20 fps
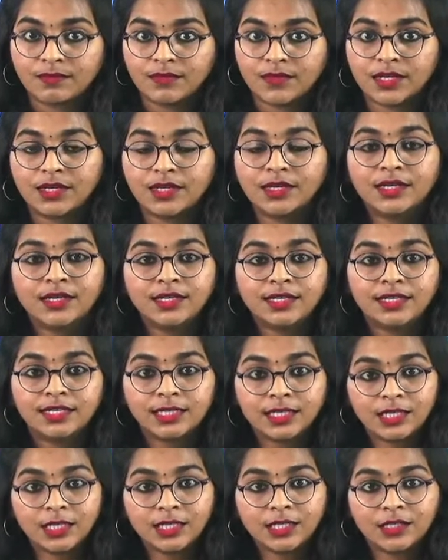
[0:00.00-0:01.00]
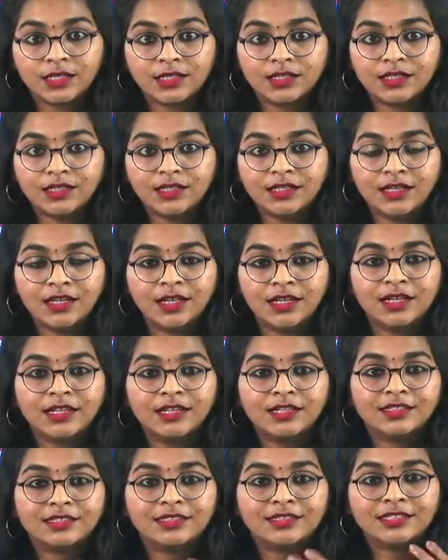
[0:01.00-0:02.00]
Here,
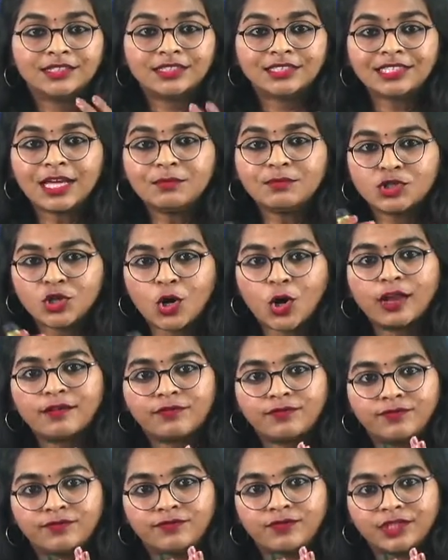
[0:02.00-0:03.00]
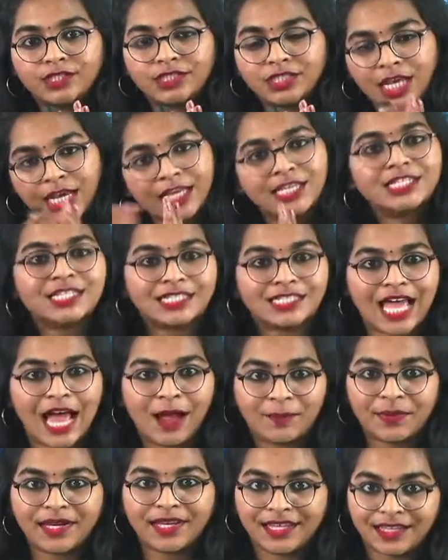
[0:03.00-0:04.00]
some sort of change is happening,
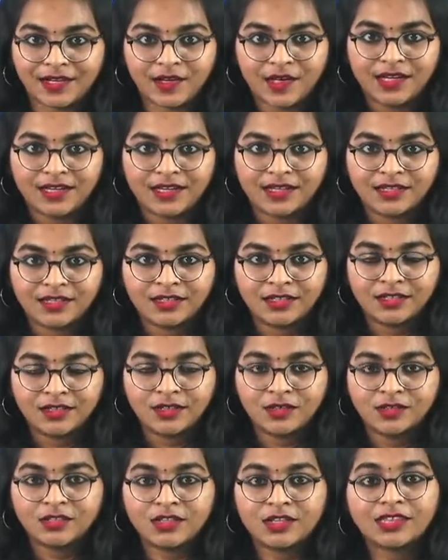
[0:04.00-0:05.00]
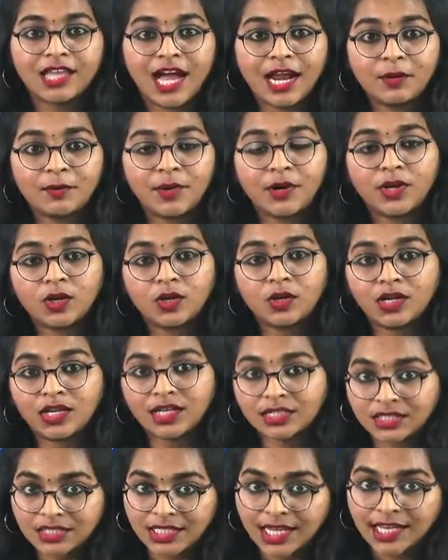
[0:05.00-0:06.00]
right? So that particular
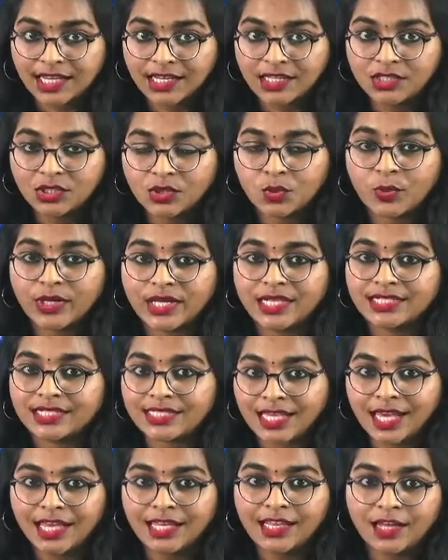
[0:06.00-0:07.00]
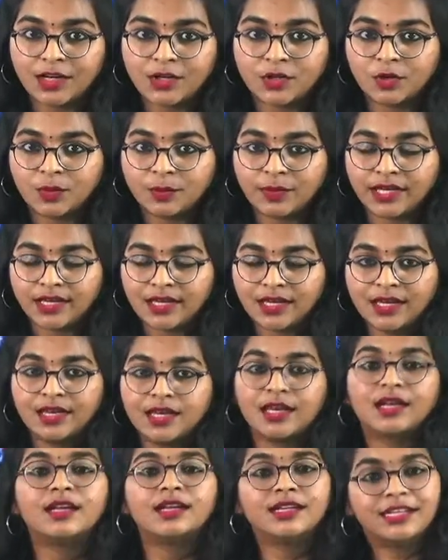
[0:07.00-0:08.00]
change, we'll say that to be
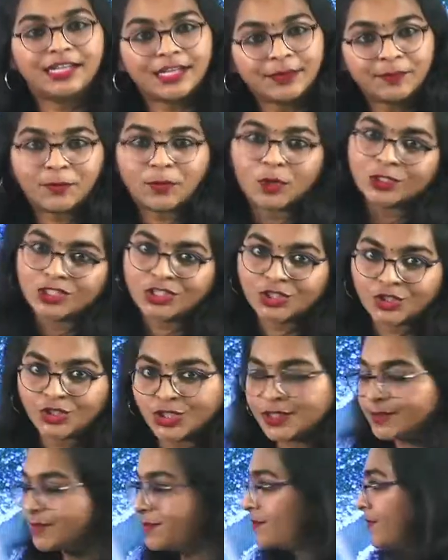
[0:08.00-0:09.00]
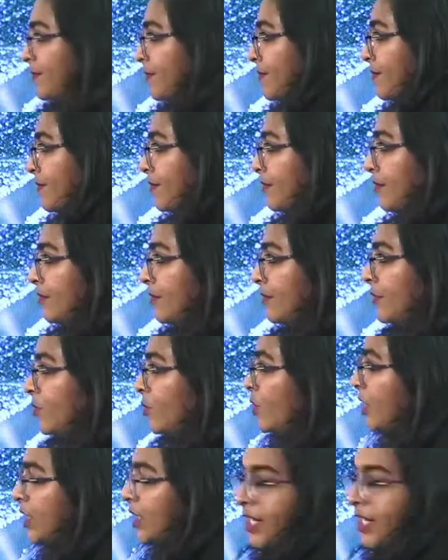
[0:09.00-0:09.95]
deposition, right?